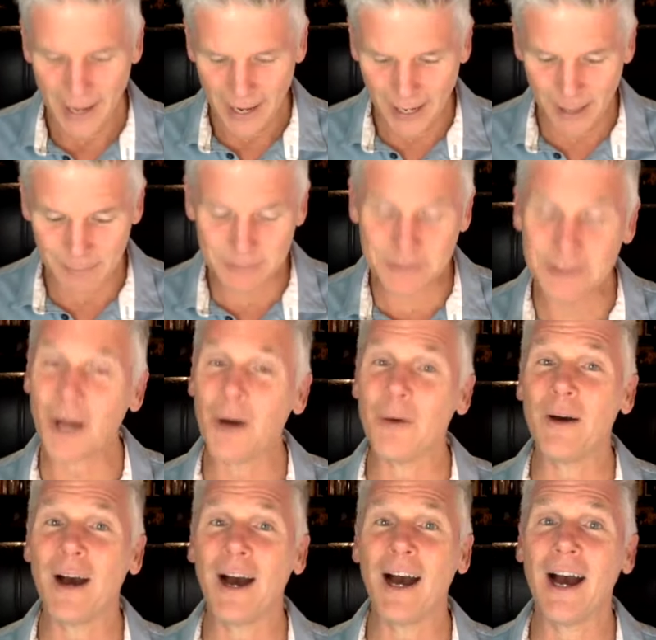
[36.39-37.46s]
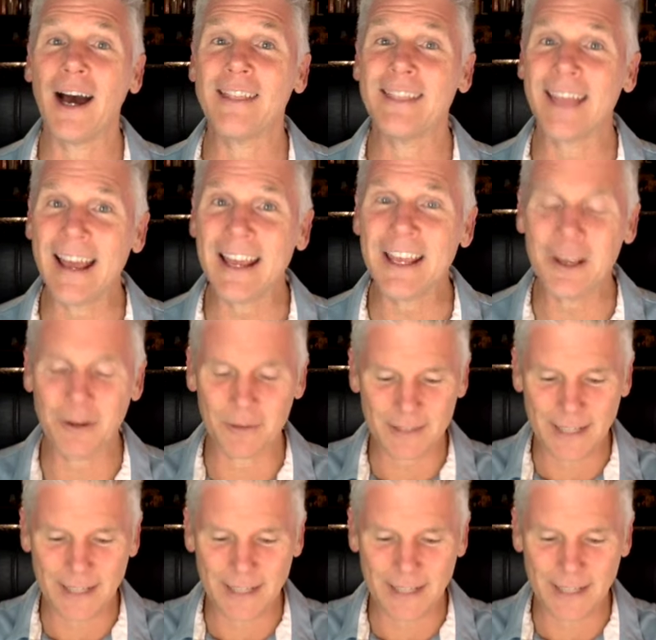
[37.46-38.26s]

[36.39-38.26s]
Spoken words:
Thank you.